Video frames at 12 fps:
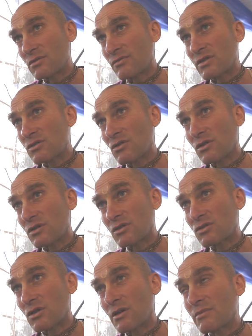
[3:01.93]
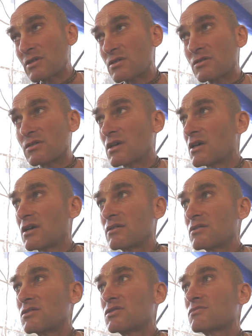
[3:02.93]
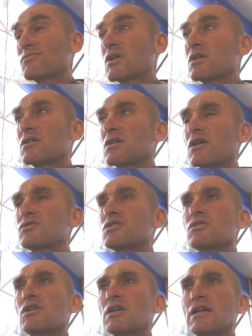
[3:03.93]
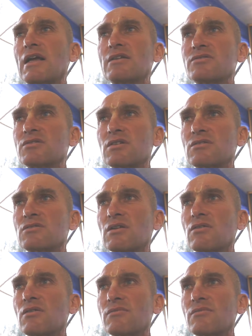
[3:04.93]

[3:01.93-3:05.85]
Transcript: of ISKCON at the time. This is close to 1986.